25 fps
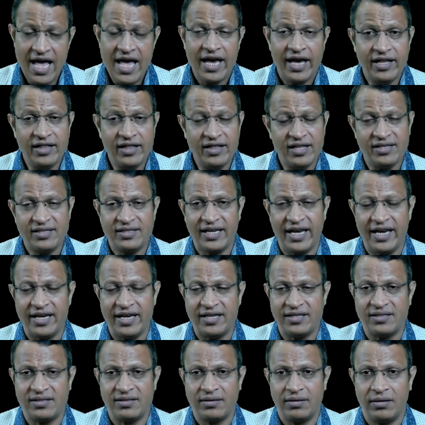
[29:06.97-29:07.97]
In this
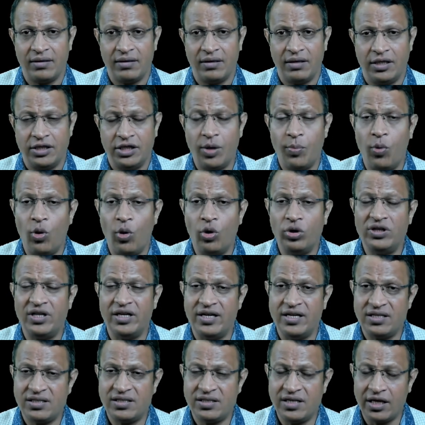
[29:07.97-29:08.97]
case, the, both the
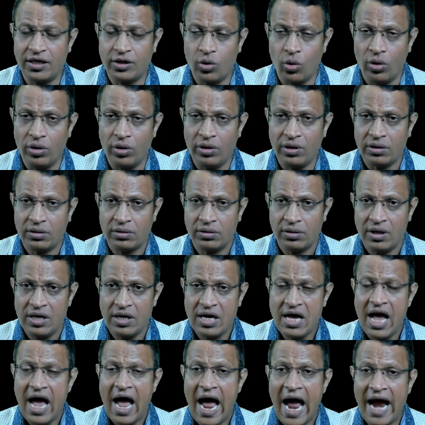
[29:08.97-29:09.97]
district court
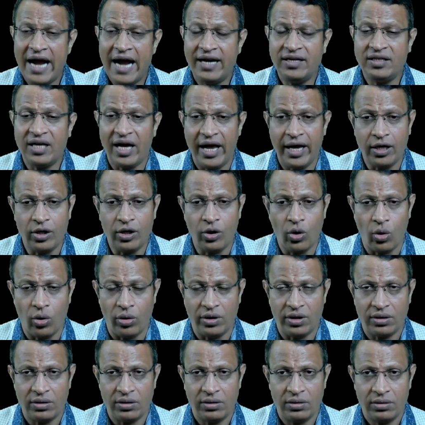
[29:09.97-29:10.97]
and the high court
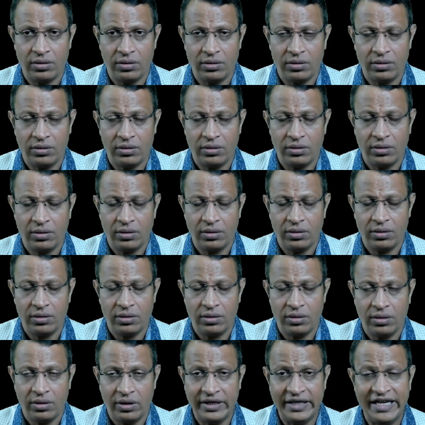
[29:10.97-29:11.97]

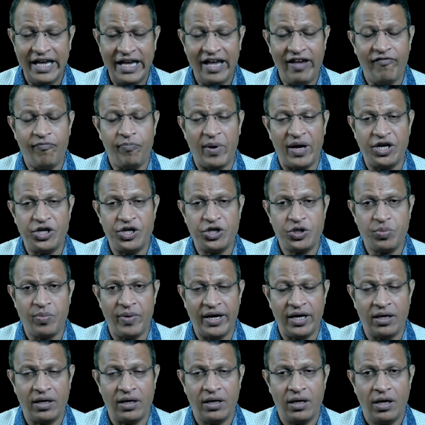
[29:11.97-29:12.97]
gave
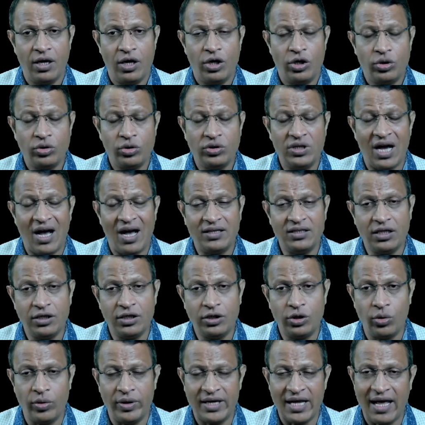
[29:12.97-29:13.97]
punishment to the other
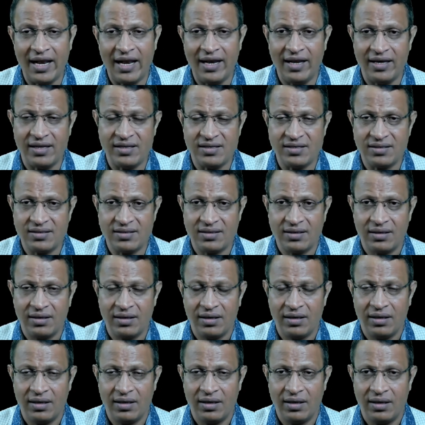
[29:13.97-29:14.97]
two Italians,
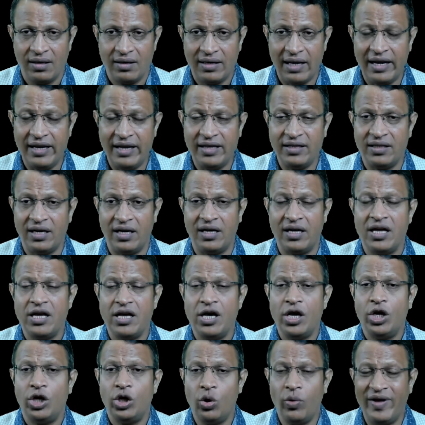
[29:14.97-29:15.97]
telling that
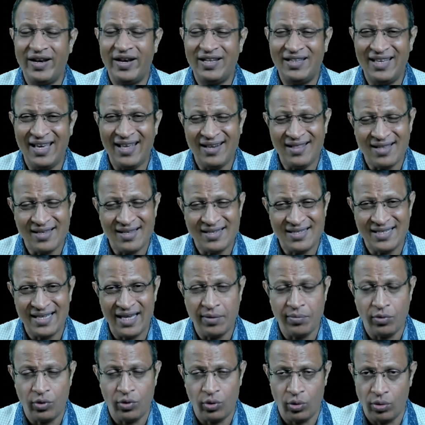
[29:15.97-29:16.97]
you were there in the same
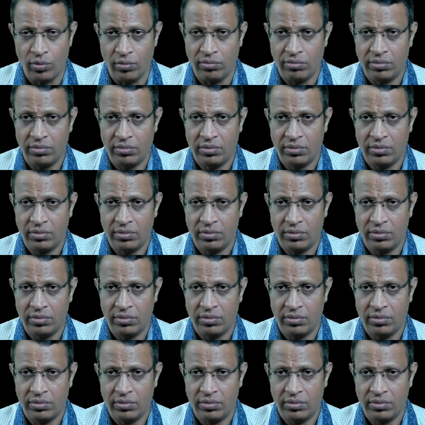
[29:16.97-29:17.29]
room